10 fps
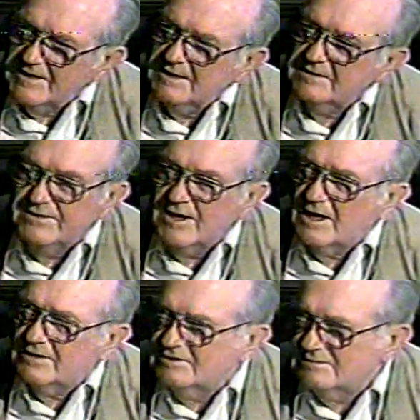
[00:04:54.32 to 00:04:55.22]
had to
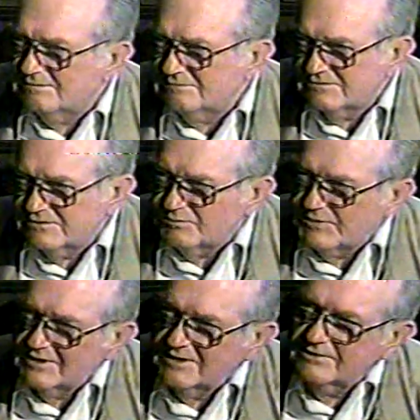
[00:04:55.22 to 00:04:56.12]
Dodge in
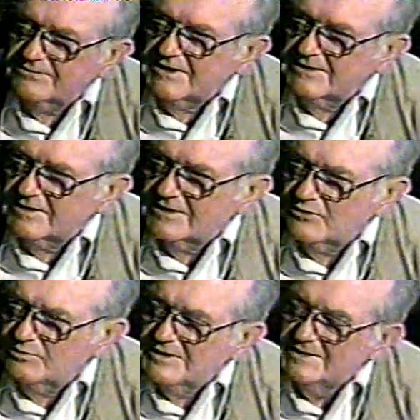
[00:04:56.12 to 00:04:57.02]
something else, I think,
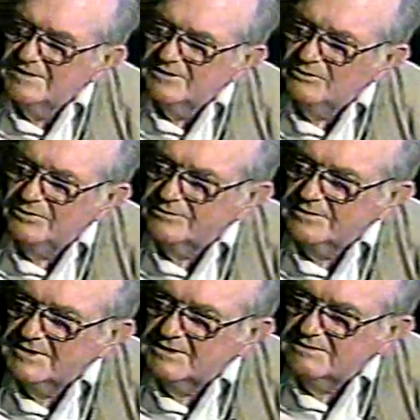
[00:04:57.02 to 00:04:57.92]
with the
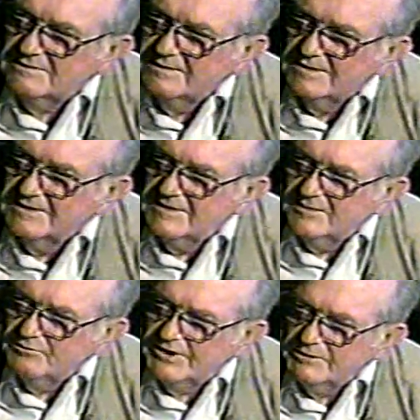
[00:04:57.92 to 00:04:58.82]
deal.
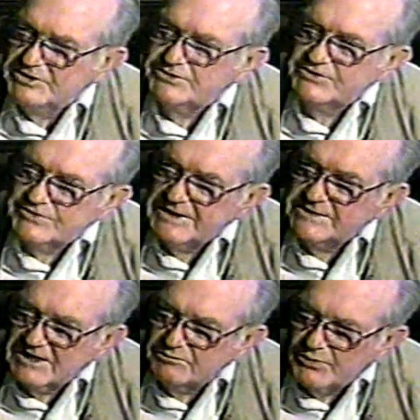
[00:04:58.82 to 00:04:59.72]
But Mr. Sinks
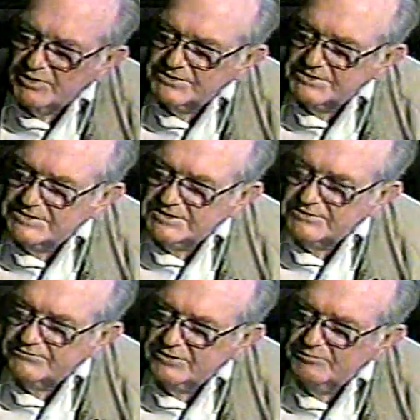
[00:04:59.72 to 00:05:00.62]
had purchased this
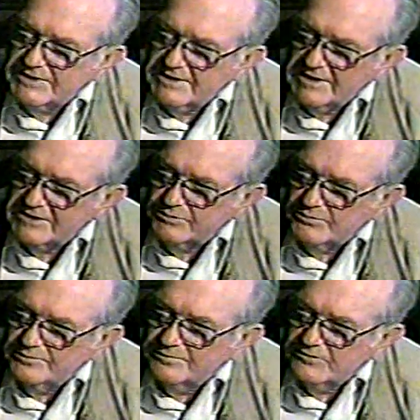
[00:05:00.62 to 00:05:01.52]
from the cash,
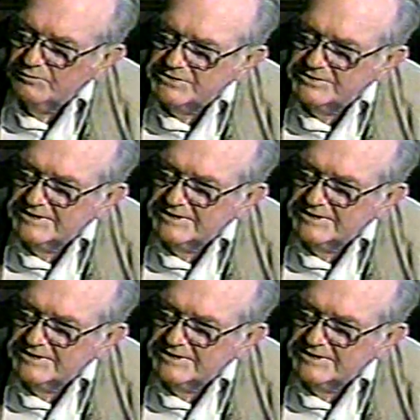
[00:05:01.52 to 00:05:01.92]
Yes, from Mr.